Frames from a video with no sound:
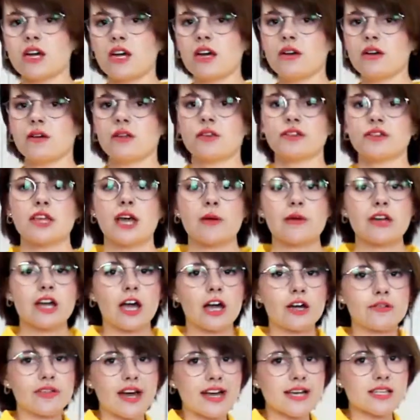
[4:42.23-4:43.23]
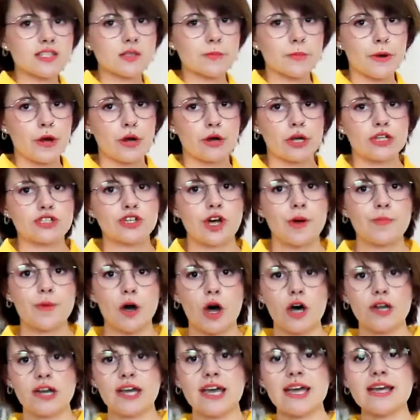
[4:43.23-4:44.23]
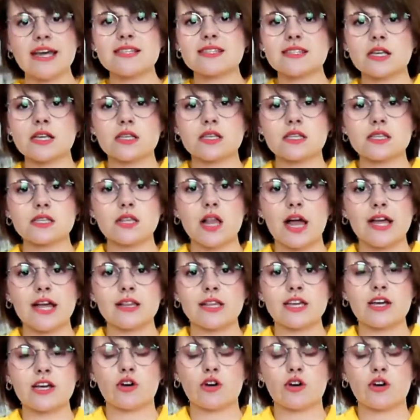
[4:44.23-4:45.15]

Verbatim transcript: there we go, that is the polo top on. It is slightly